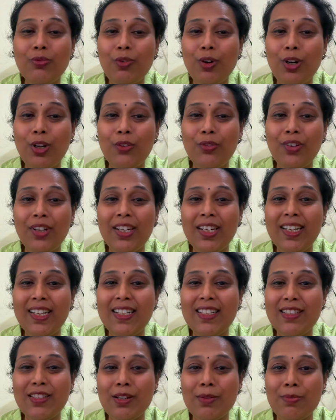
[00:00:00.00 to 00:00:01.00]
45
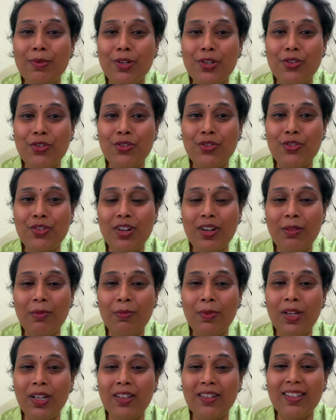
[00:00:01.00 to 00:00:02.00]
days depression
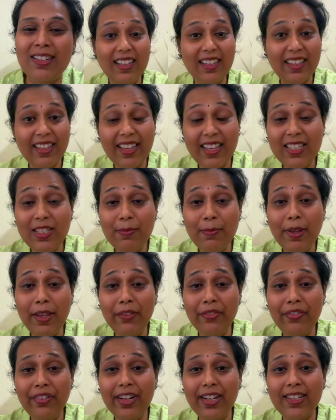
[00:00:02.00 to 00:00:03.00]
treatment. Yes,
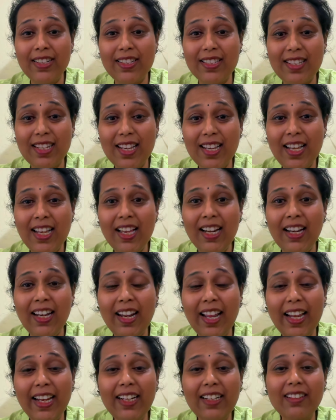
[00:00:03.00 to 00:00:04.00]
my friends,
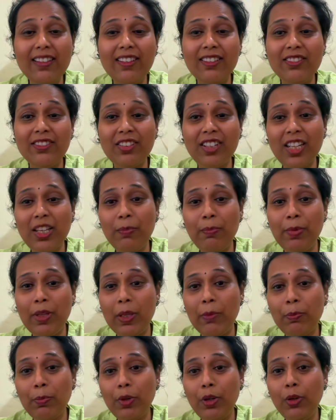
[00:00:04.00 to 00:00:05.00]
like the three
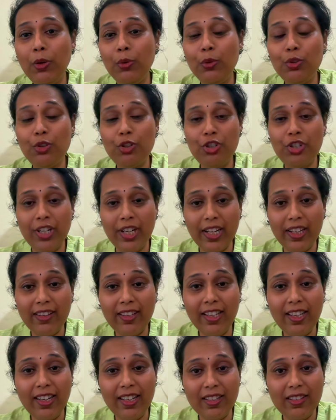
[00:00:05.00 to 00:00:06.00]
people who
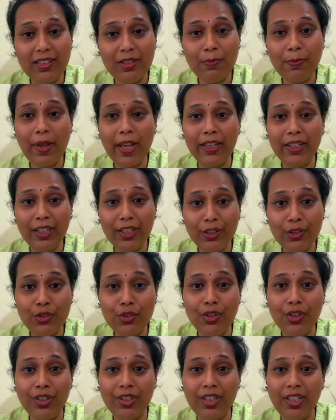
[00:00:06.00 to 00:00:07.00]
shared their inspiring
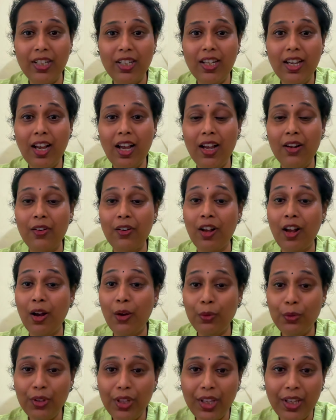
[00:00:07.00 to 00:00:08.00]
journey and
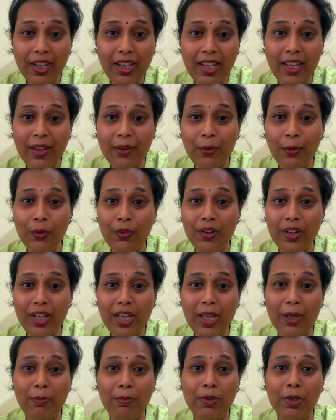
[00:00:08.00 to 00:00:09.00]
how they
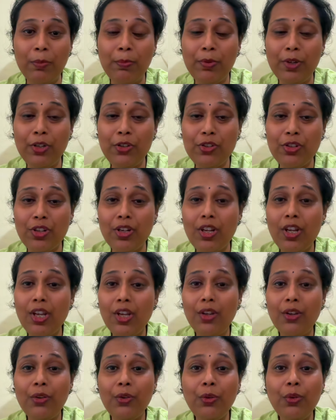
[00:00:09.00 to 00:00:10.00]
overcame depression,
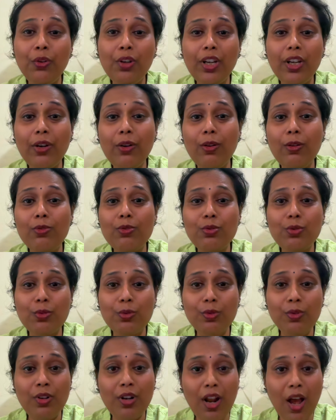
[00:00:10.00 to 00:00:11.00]
you can
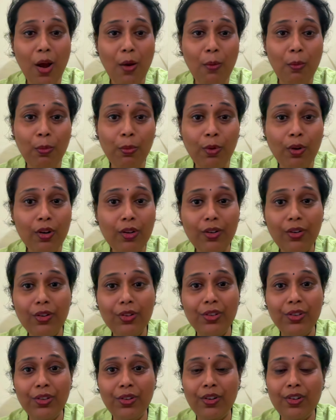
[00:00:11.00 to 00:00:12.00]
also now work
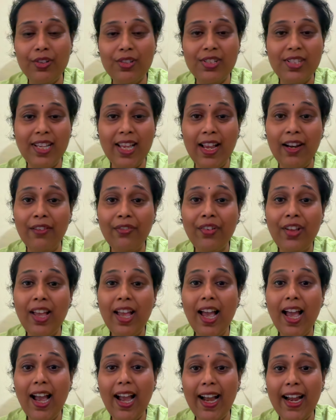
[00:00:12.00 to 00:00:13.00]
on yourself
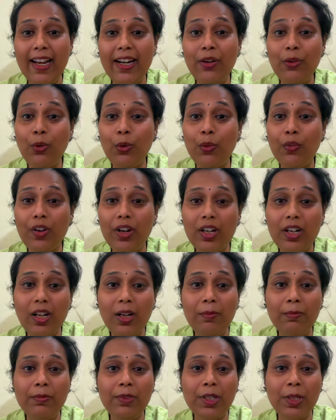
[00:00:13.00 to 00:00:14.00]
and
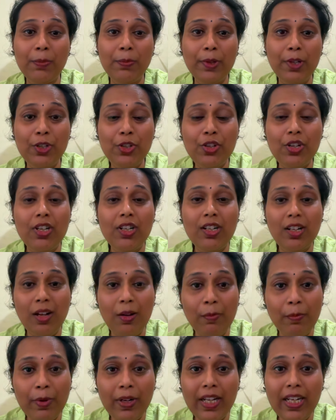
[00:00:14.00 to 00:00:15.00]
overcome depression
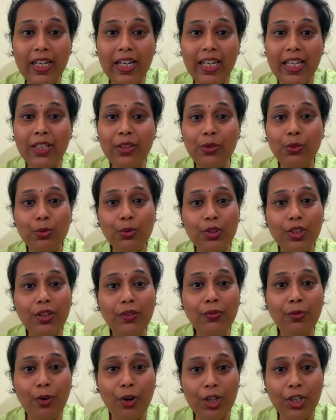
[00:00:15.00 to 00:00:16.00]
completely through
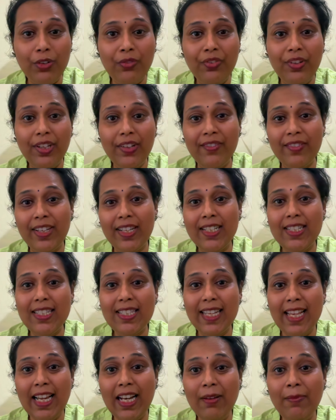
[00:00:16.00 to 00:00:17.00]
the 45 day
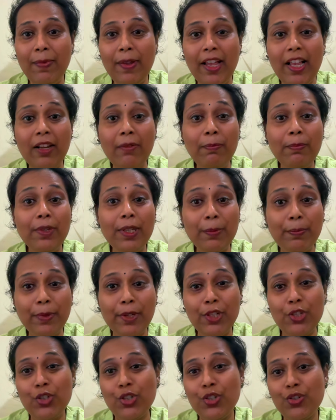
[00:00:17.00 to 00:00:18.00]
self help
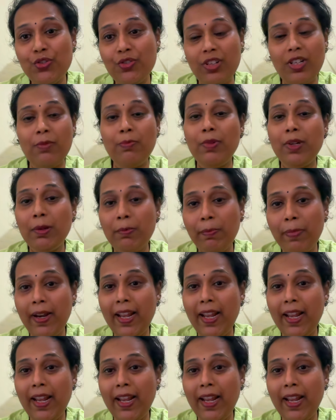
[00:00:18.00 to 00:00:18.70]
depression treatment